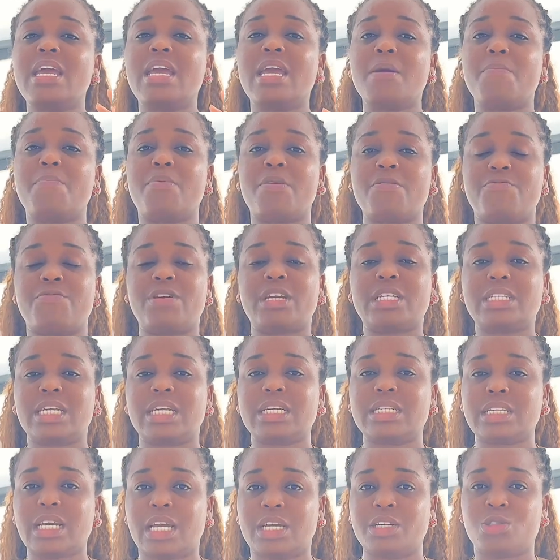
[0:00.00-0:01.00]
a
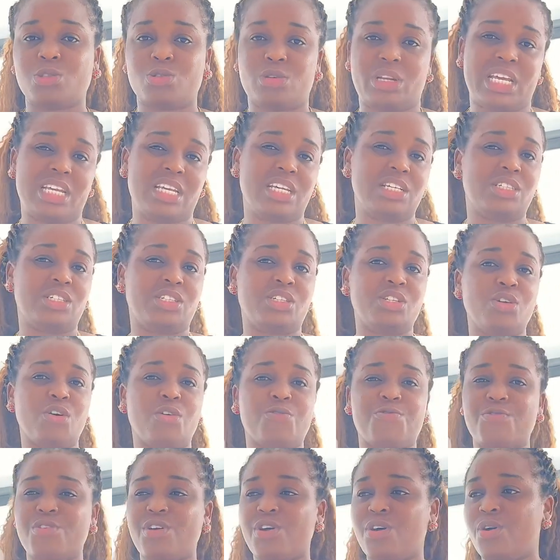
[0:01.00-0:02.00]
perfected title, like a C
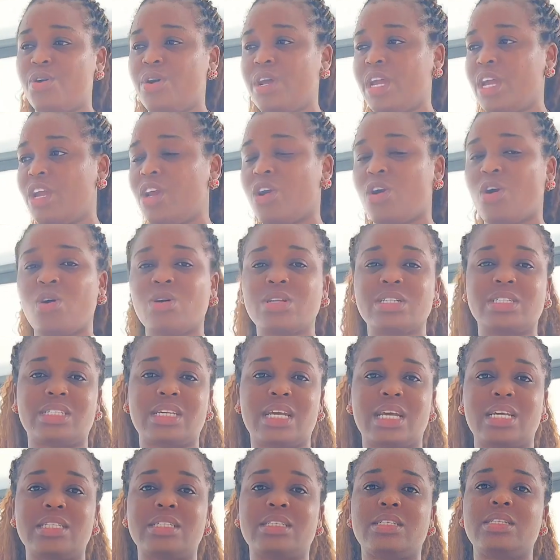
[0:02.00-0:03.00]
of A, a
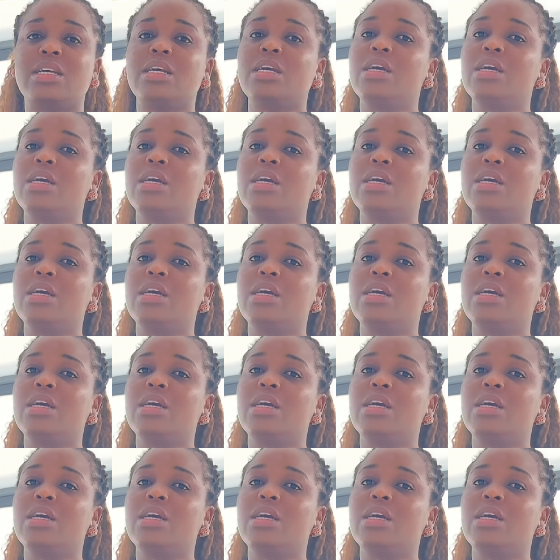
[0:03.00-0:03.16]
consent.